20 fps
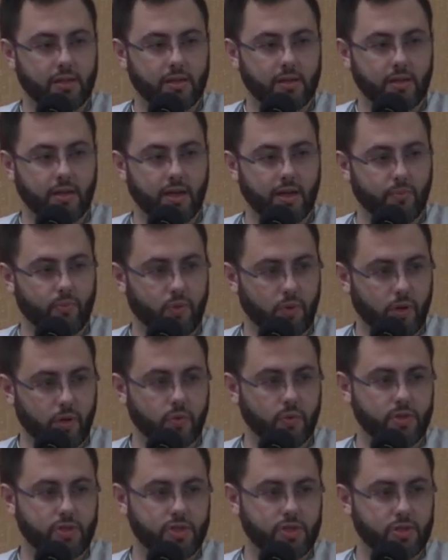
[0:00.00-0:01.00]
and
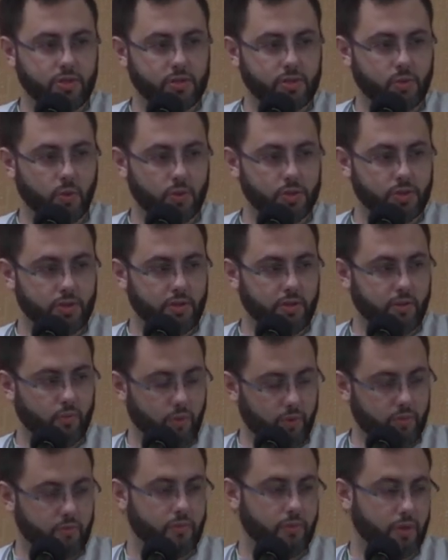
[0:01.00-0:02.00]
approach towards their,
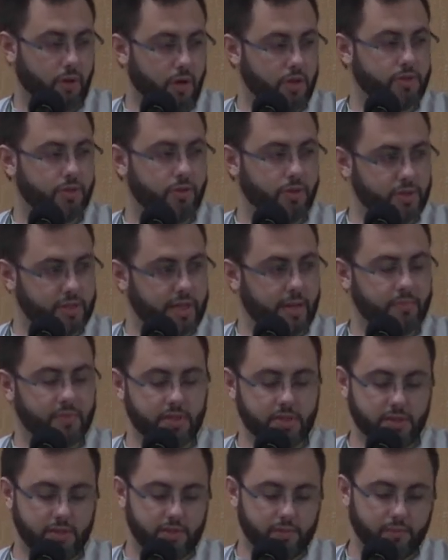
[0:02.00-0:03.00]
with regard to their
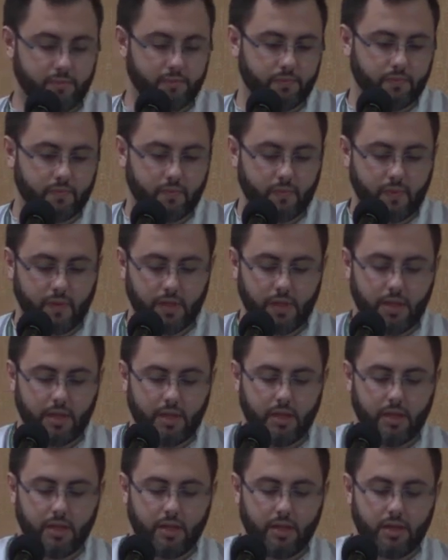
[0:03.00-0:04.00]
skepticism.
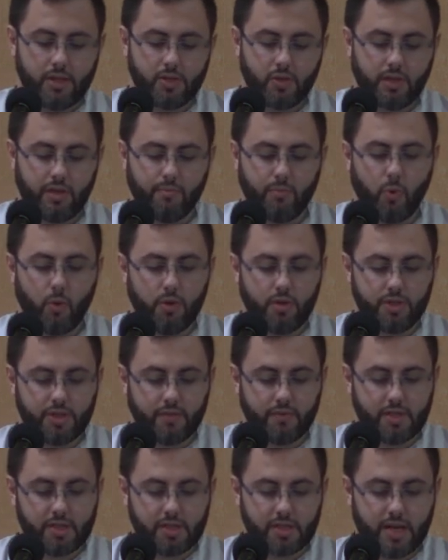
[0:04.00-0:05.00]
So the importance
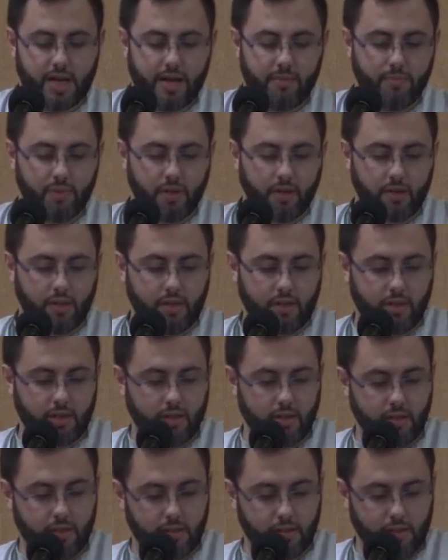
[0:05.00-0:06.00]
of this topic
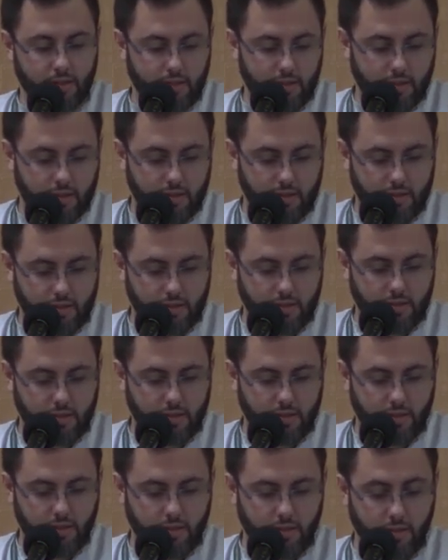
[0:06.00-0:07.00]

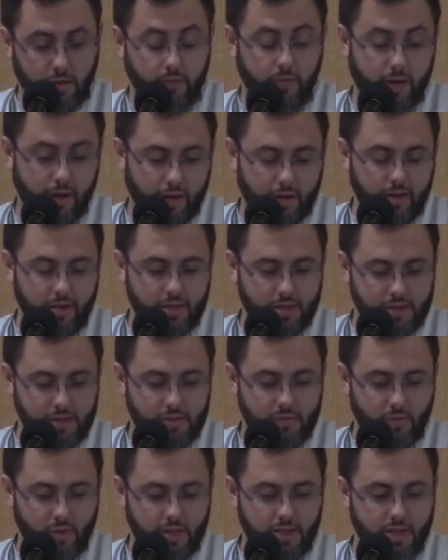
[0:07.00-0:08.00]
there are various
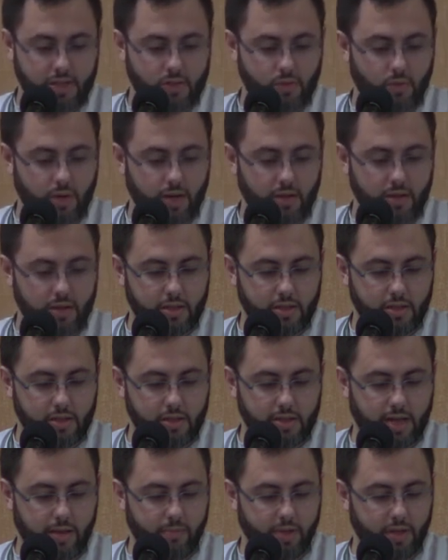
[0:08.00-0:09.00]
reasons why this
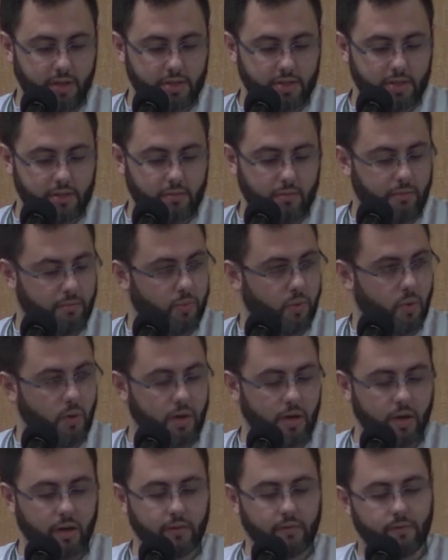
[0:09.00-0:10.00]
topic is
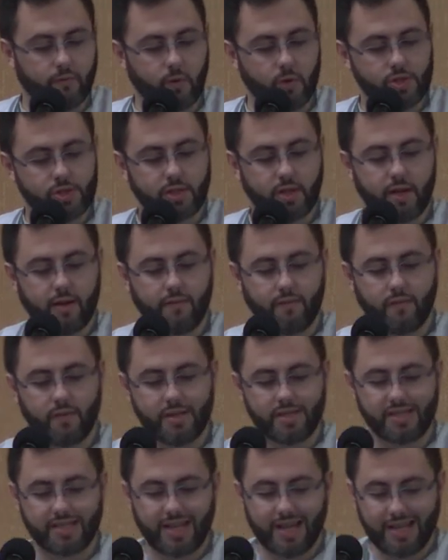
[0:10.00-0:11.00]
important. First off,
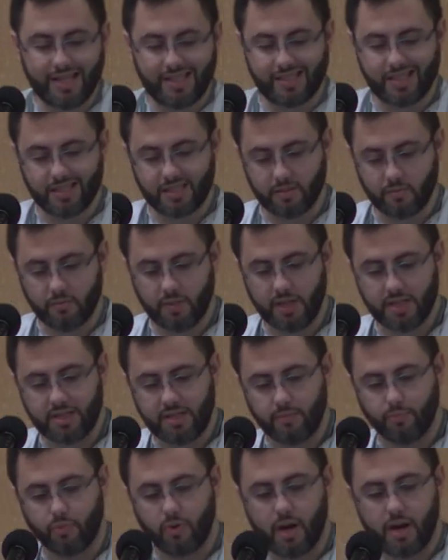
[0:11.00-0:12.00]
scientism is the
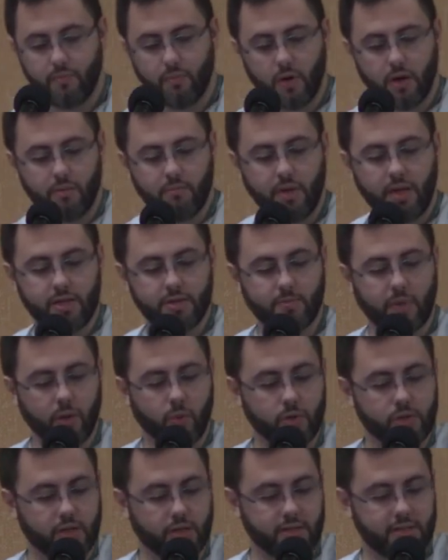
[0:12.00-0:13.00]
primary means by
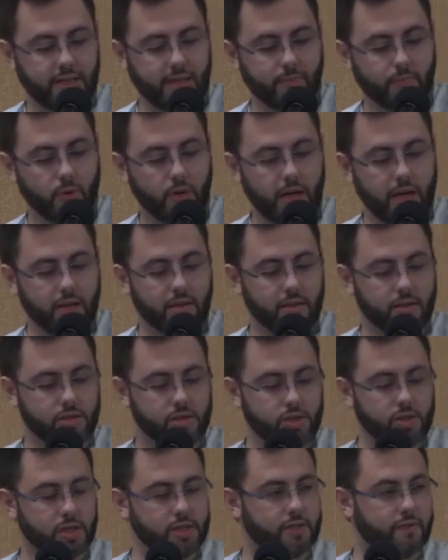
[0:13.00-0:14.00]
which contemporary atheists
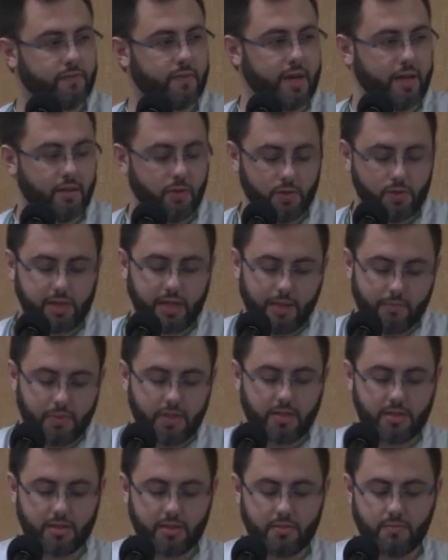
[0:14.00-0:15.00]
justify their
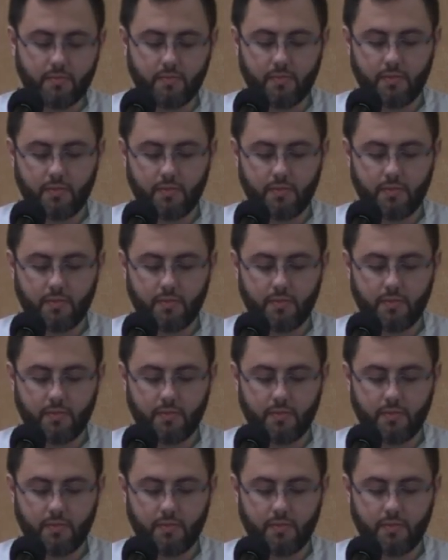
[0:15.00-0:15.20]
skepticism,